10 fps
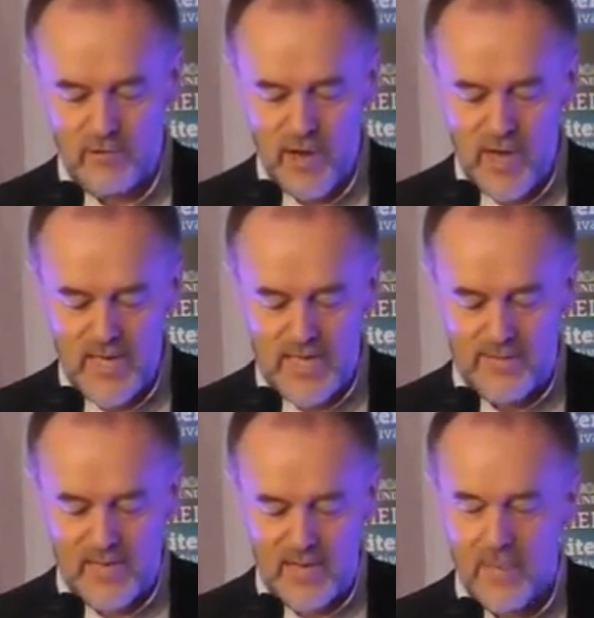tried
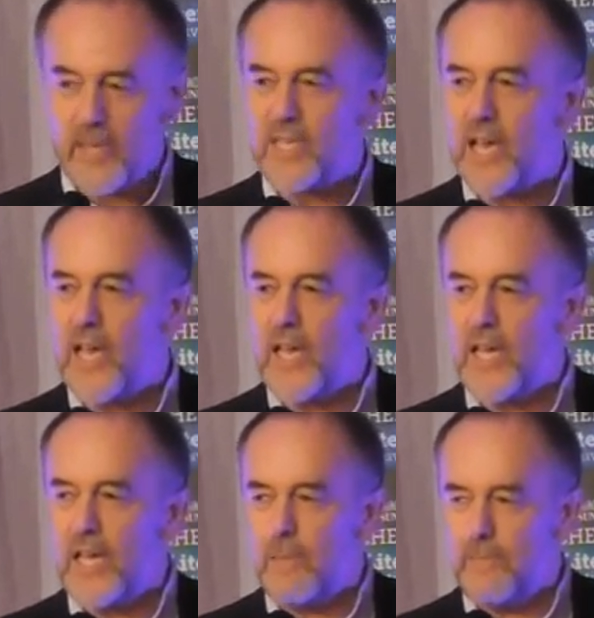giving him a
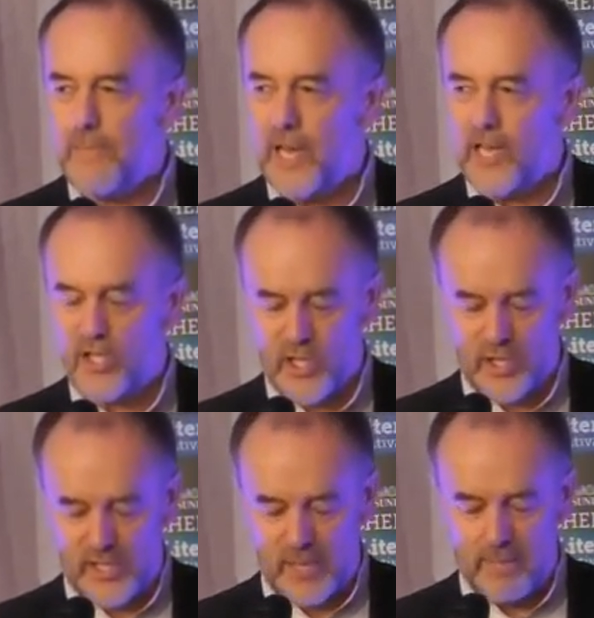tiny
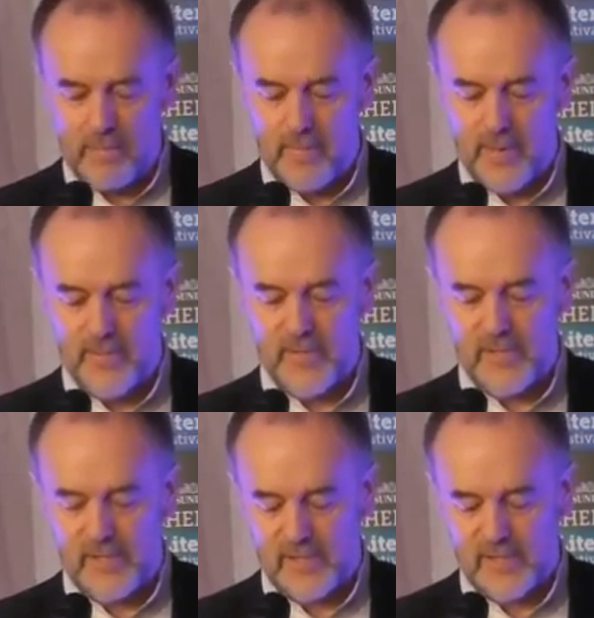picture
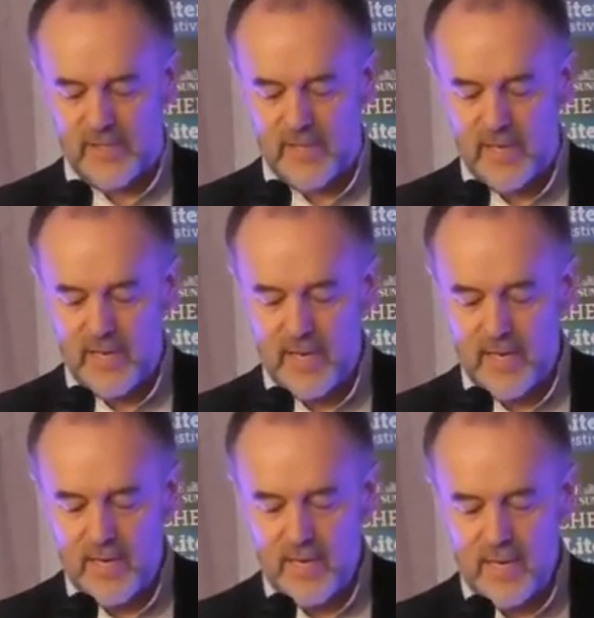semblance,
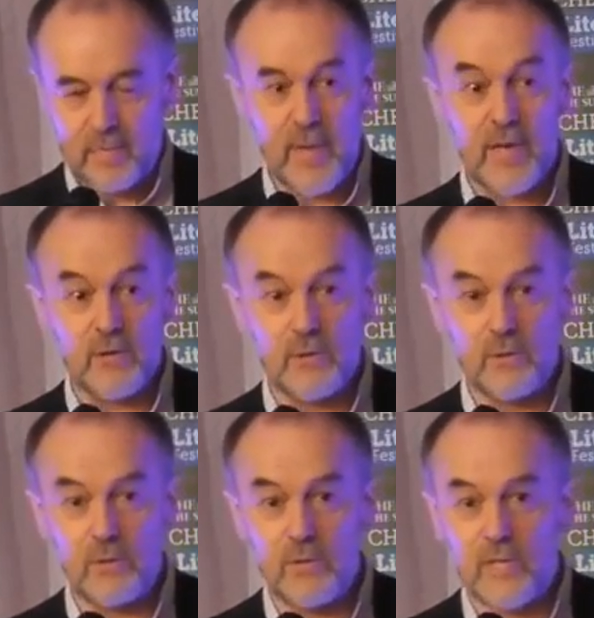but
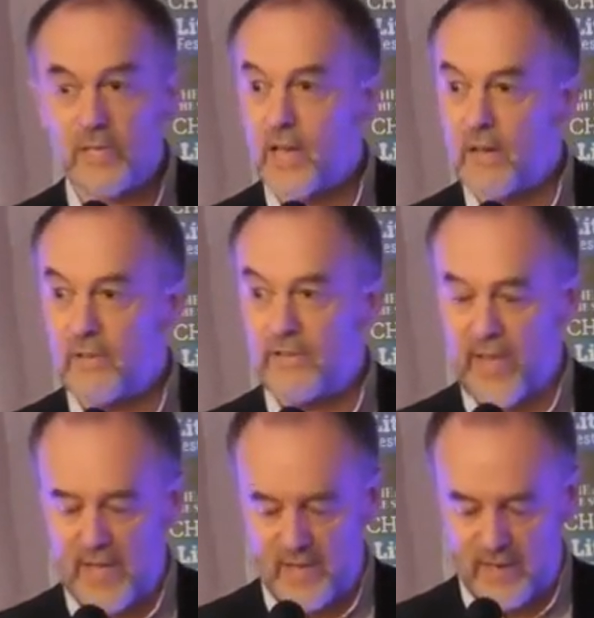all to no
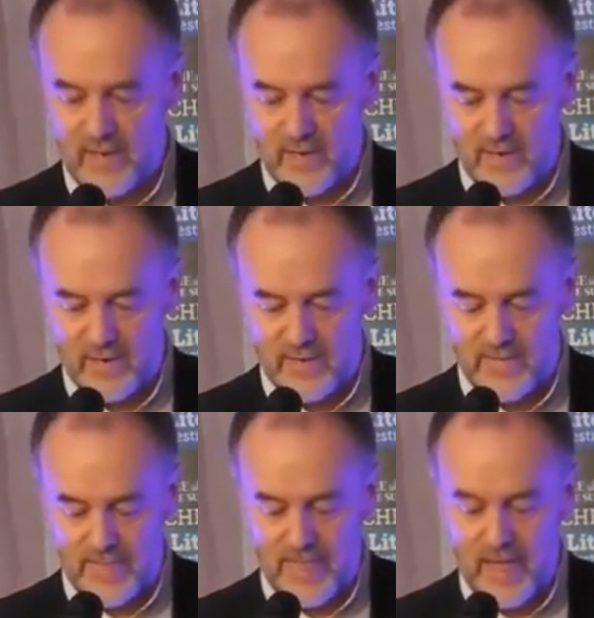avail.
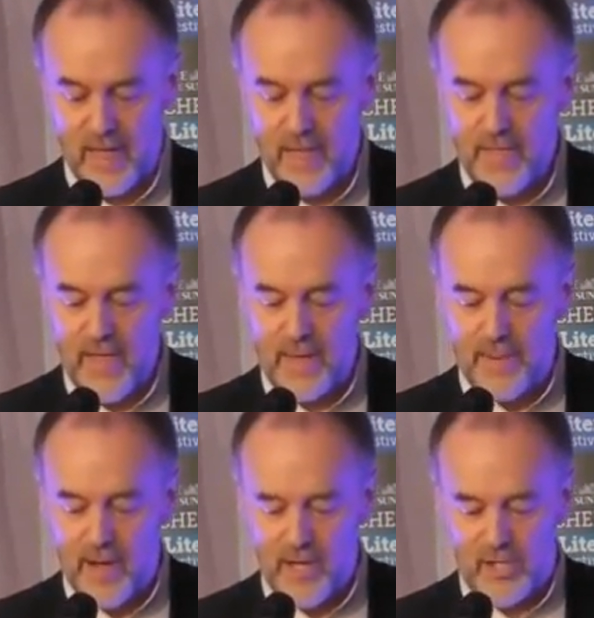
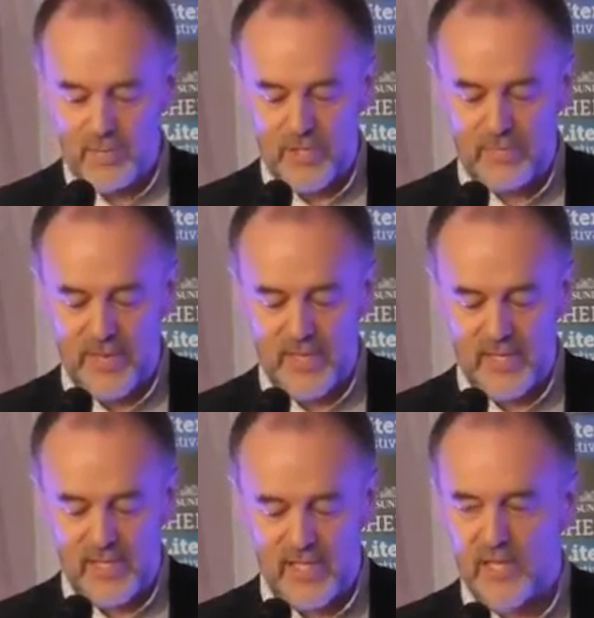Their parchment
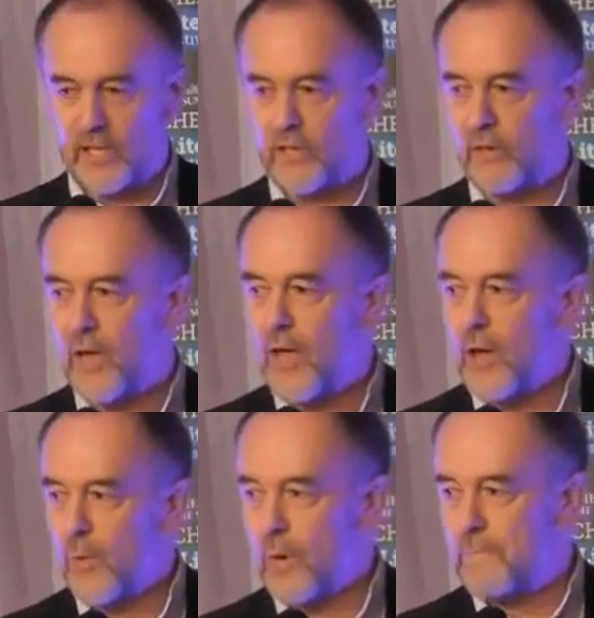pieces, too,
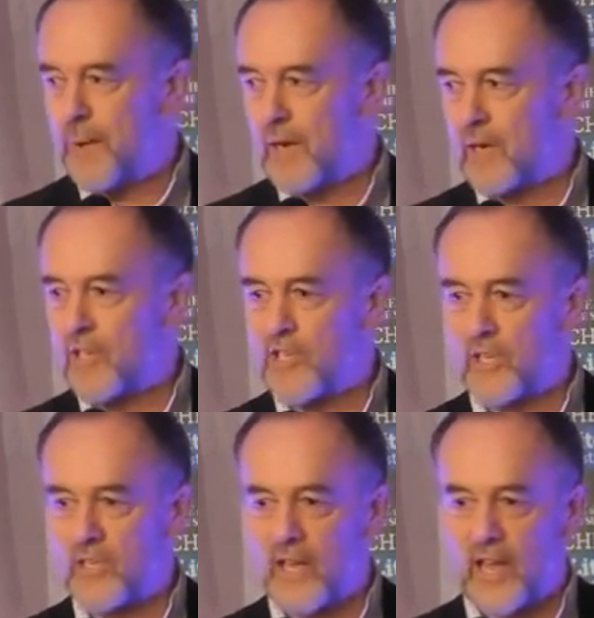were
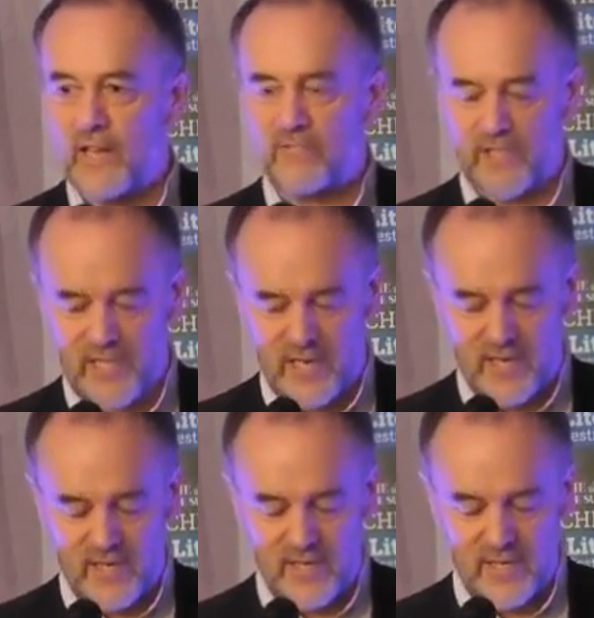punctured and
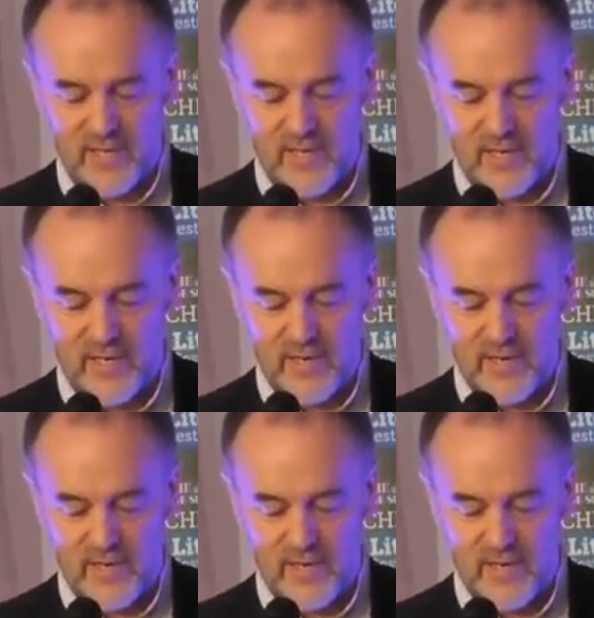returned.